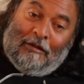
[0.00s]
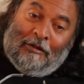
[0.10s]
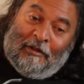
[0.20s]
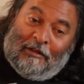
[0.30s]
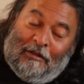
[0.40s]

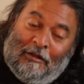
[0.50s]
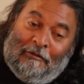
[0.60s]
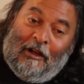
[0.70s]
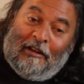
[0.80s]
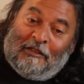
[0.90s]

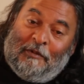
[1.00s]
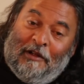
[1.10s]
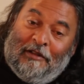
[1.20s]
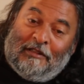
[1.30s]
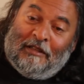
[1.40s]
You've got
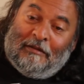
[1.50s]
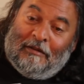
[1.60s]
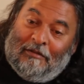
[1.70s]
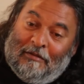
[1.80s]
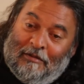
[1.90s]
experience
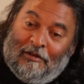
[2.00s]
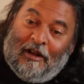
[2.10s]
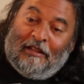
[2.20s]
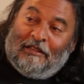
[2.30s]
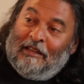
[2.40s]
and
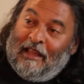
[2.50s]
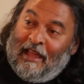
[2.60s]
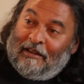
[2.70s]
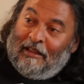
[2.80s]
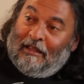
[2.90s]
credits in
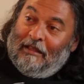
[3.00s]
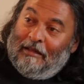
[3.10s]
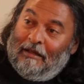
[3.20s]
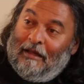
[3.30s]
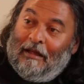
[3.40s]
acting.
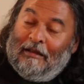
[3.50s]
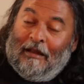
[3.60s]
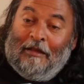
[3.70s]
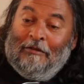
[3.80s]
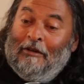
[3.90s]

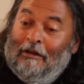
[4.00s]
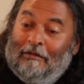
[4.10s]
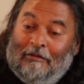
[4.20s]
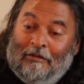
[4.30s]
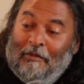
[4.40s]
You've
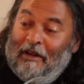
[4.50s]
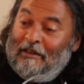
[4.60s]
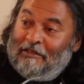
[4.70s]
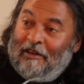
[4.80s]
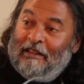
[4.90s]
got
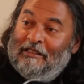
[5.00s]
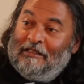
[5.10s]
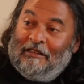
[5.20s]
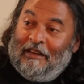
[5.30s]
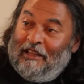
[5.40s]
tremendous credits
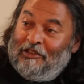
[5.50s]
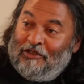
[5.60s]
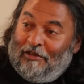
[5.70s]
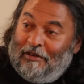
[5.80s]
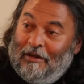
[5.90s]
as a
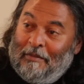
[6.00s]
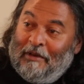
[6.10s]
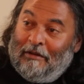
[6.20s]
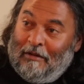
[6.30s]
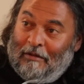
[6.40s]
teacher. I mean,